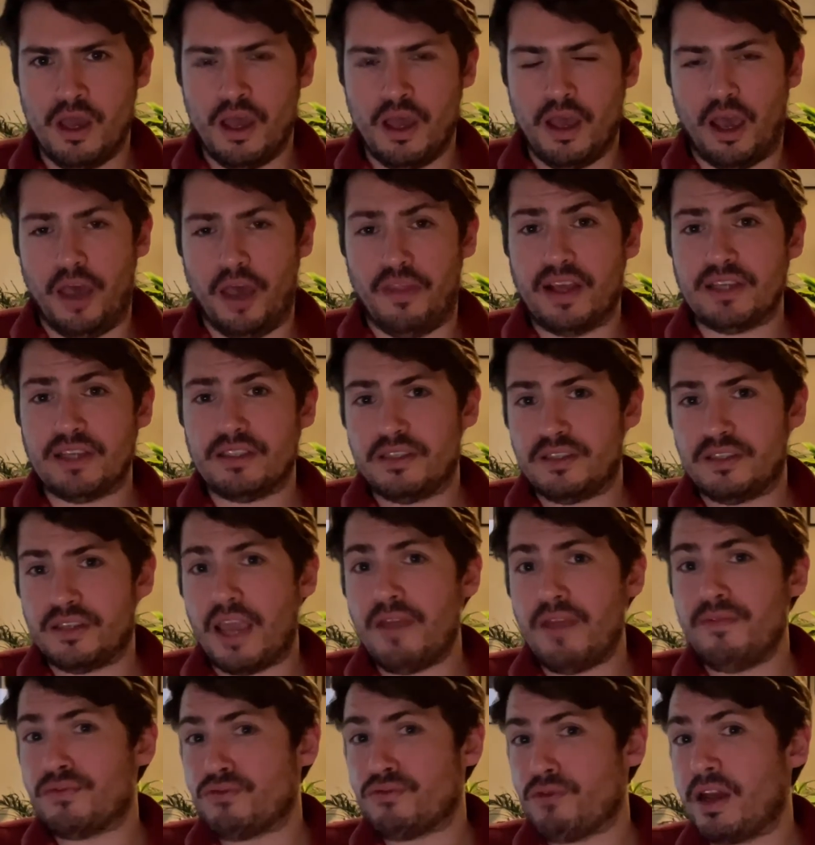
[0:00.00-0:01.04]
And that's the
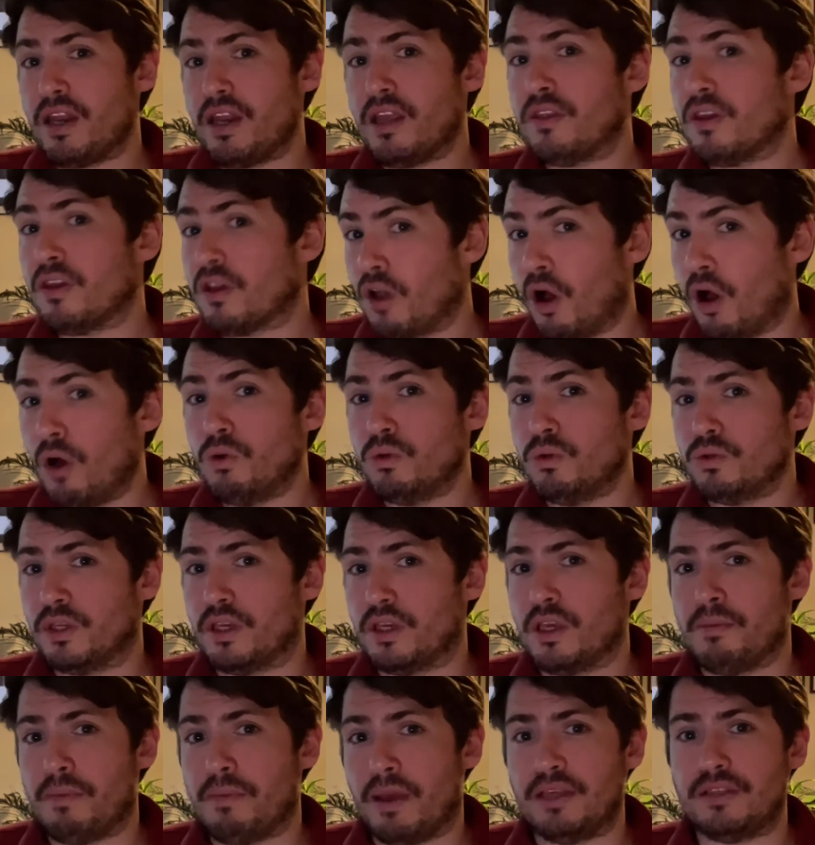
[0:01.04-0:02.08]
same for any of the goals that
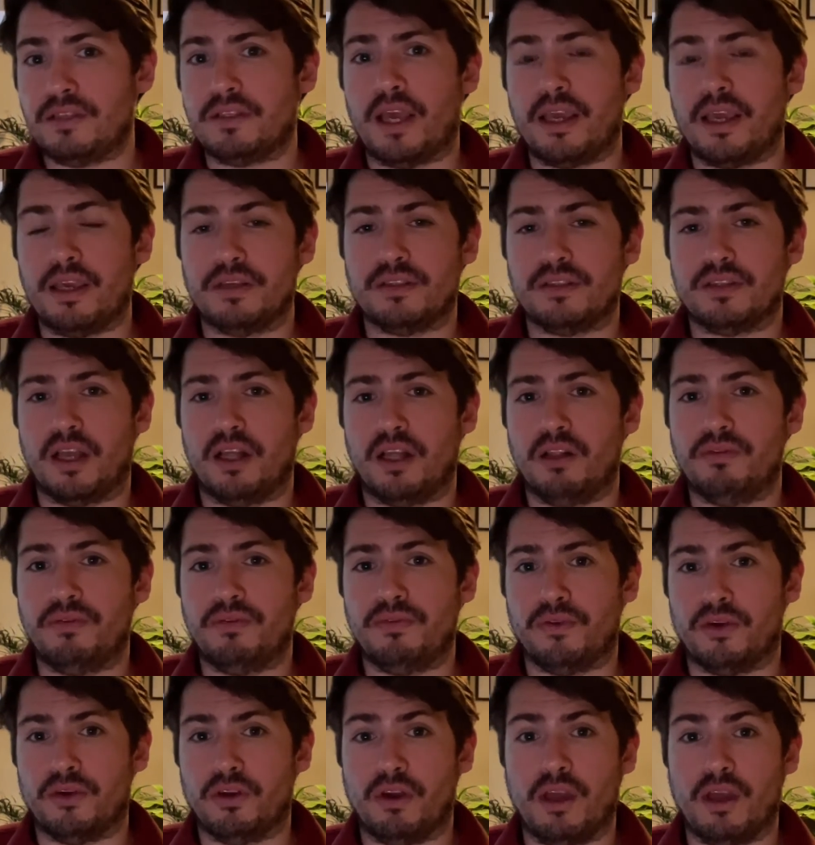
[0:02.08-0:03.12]
you may set yourself,
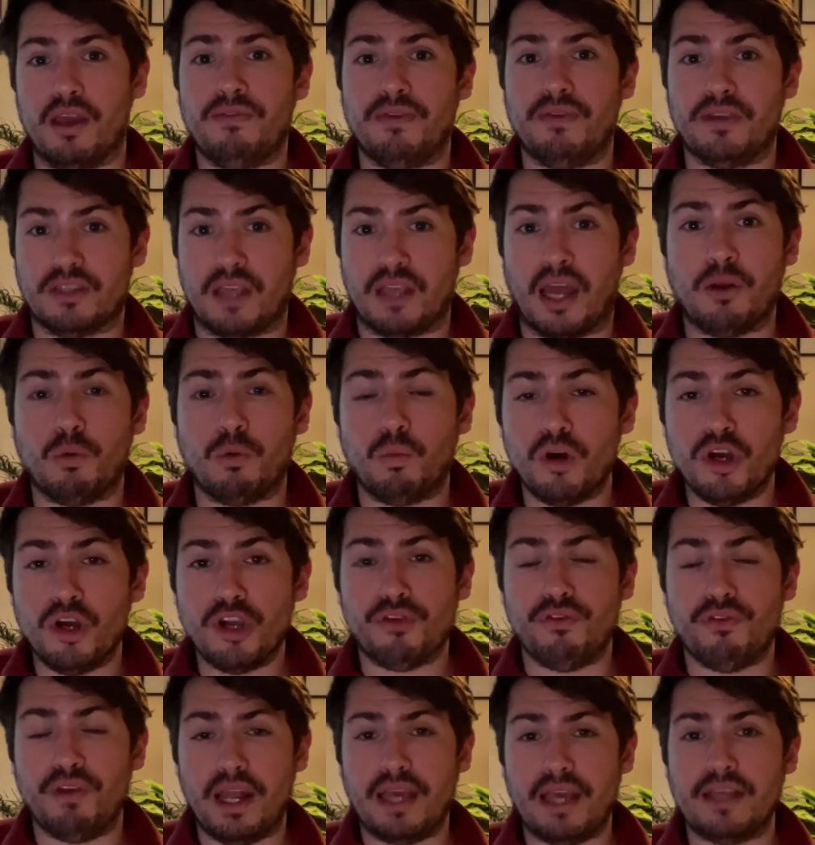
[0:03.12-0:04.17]
if it's kind of work
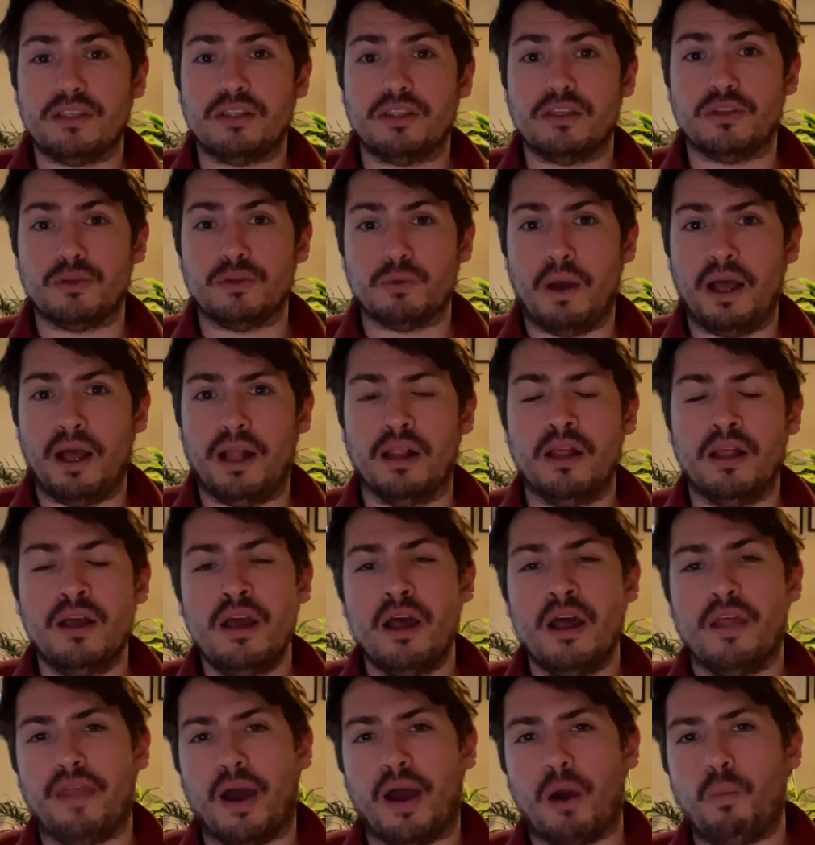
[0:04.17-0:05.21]
related as well,
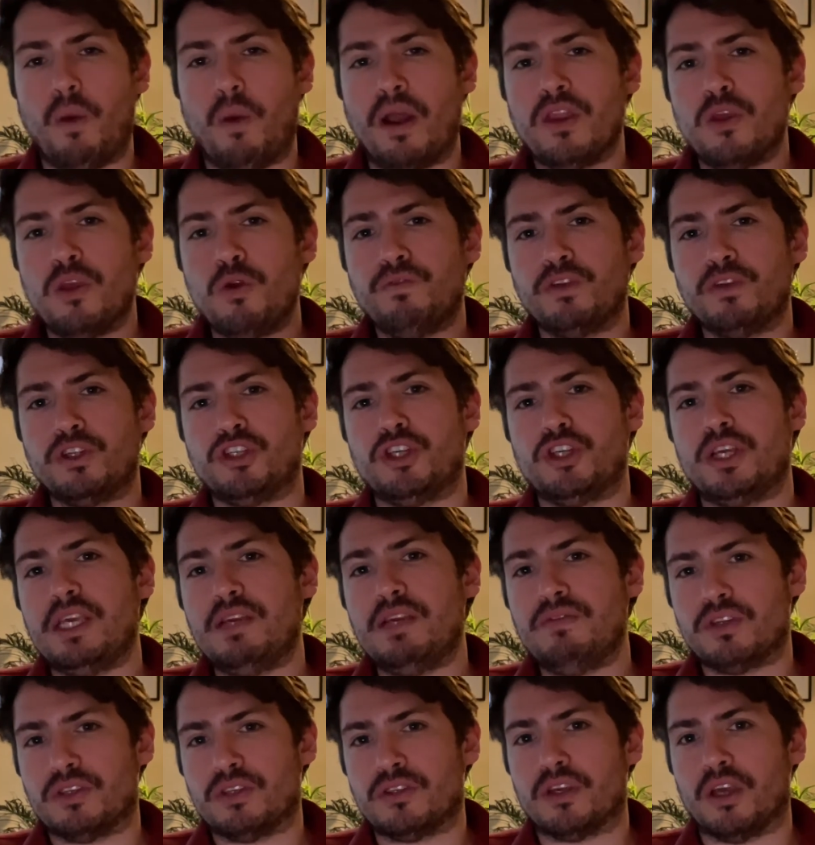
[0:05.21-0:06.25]
that when you've
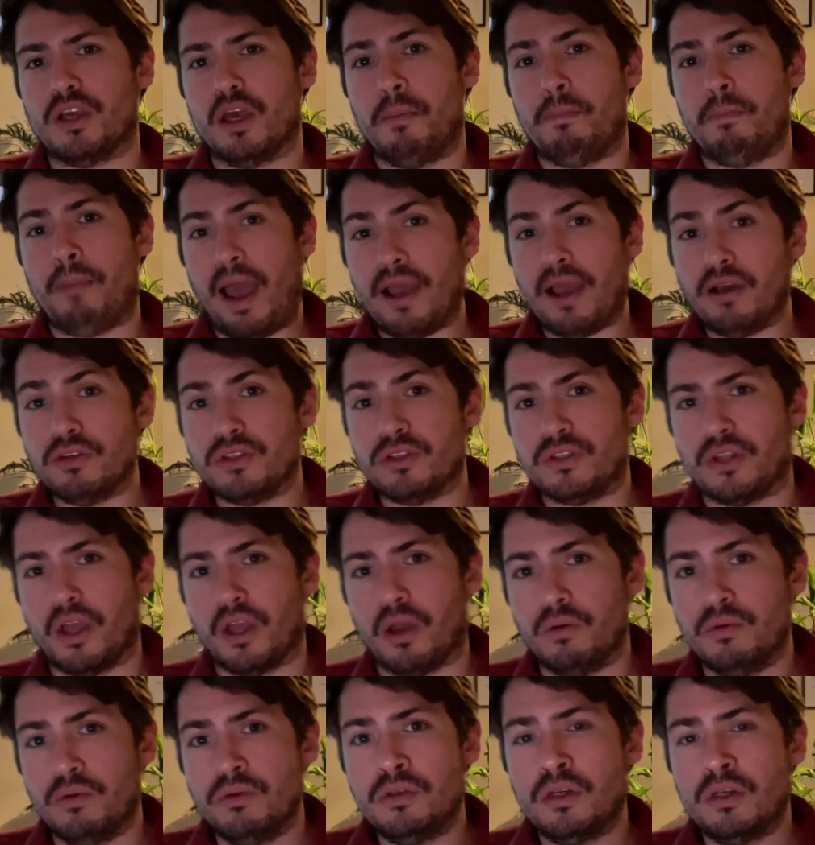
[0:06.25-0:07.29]
achieved a certain
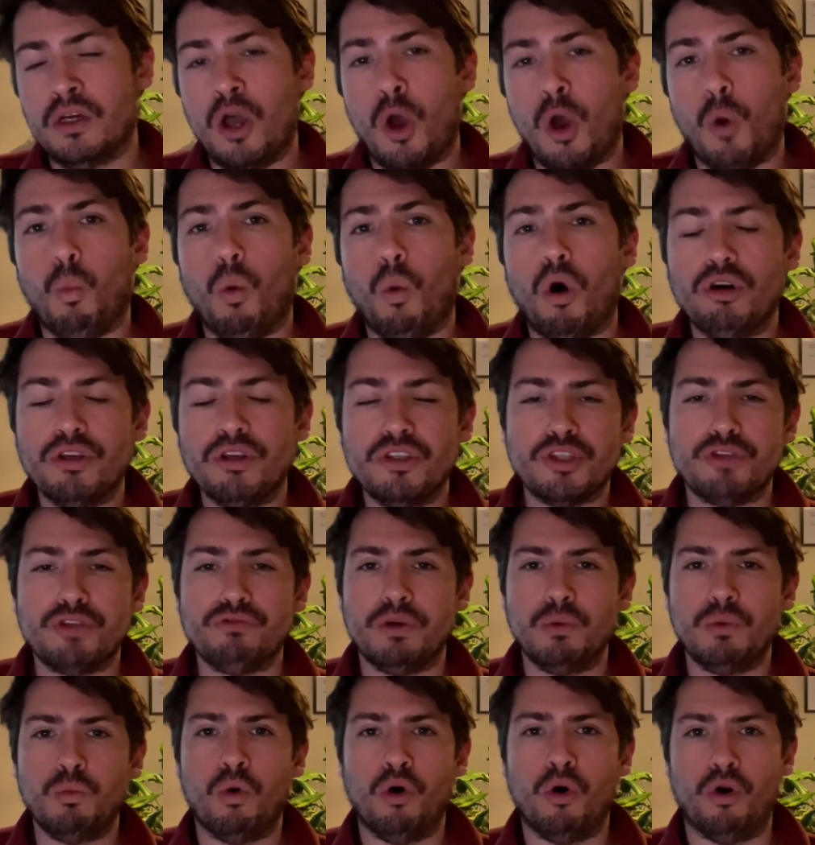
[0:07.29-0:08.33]
milestone, what is the
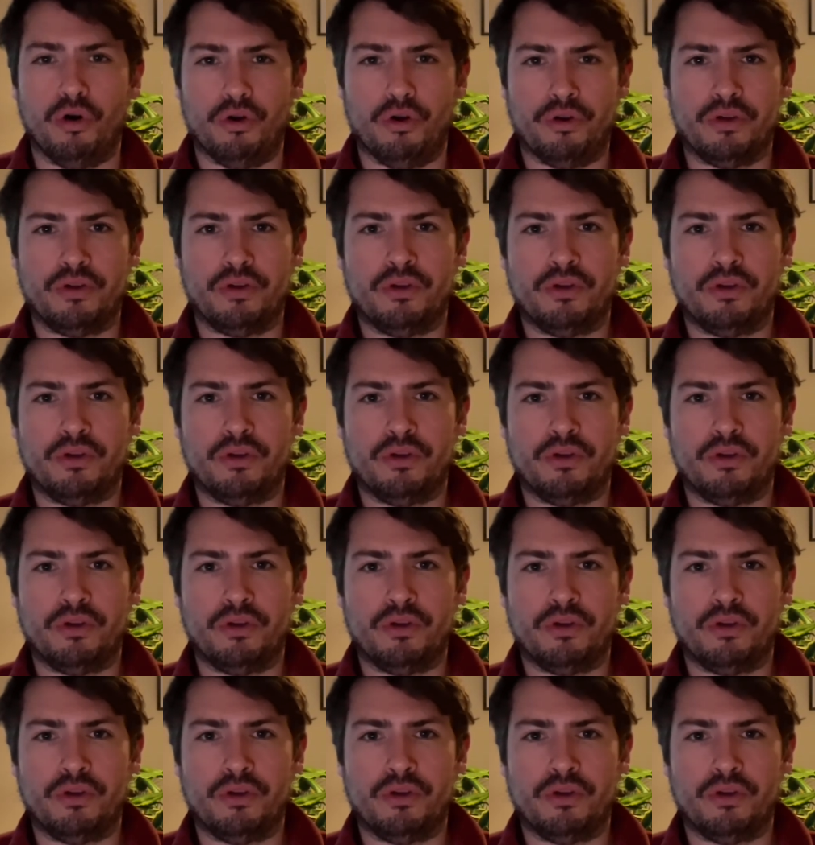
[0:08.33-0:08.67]
reward?